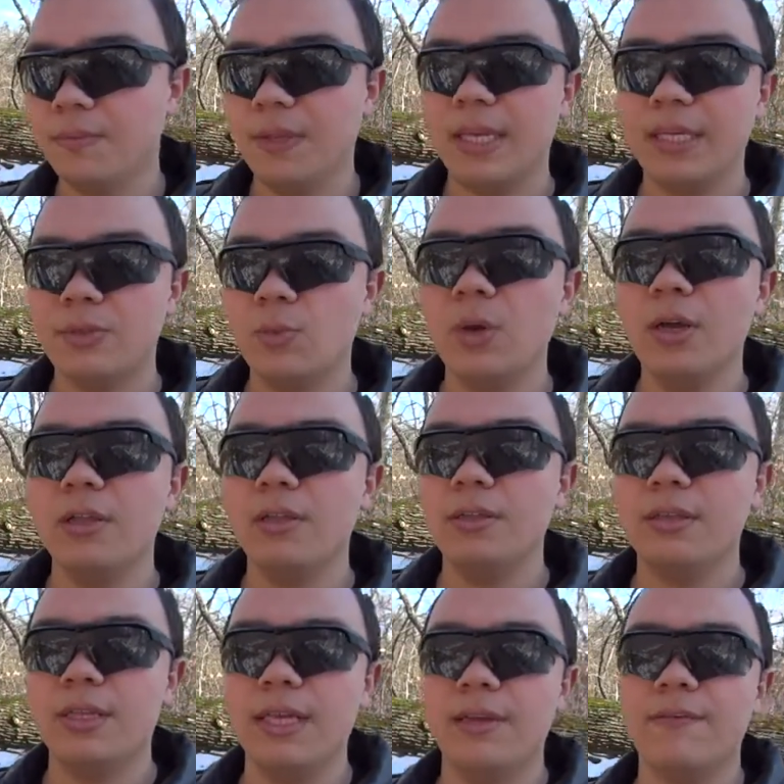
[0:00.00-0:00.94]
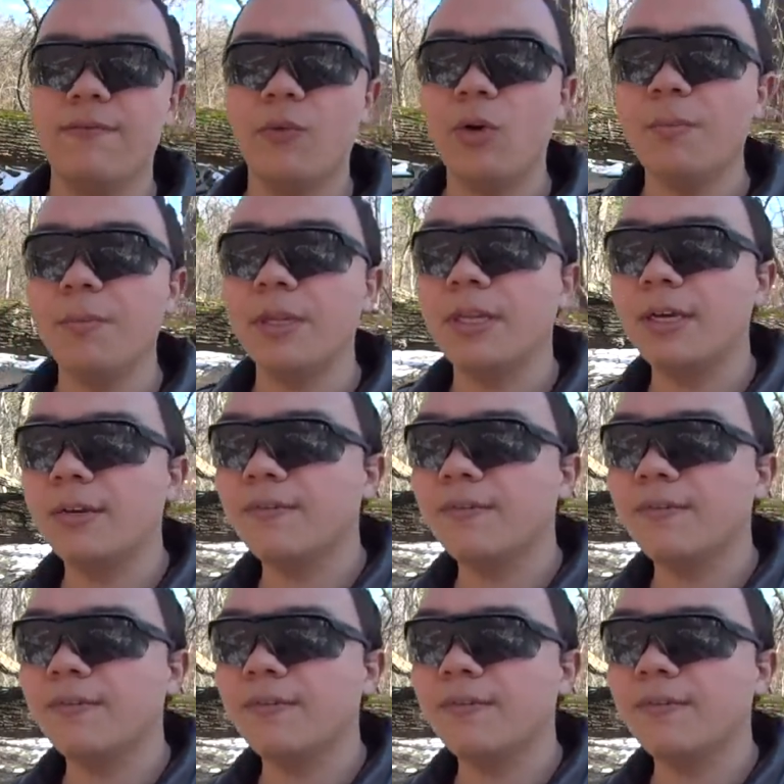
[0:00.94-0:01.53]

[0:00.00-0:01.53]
as well the formula